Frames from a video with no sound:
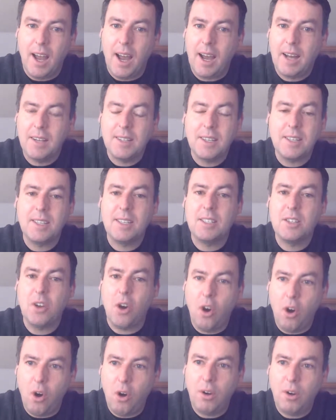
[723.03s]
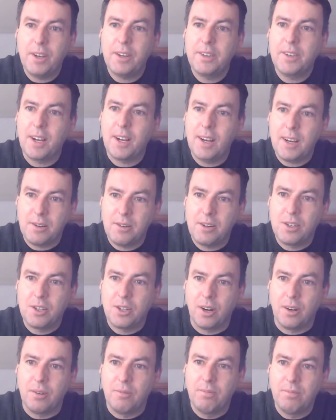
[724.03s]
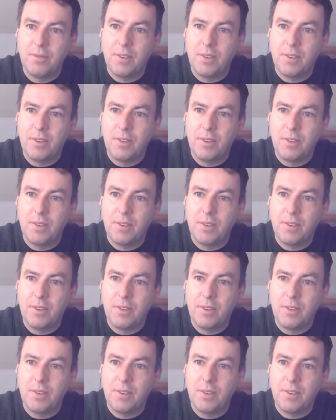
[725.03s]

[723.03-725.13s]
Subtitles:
And this is all in the literature.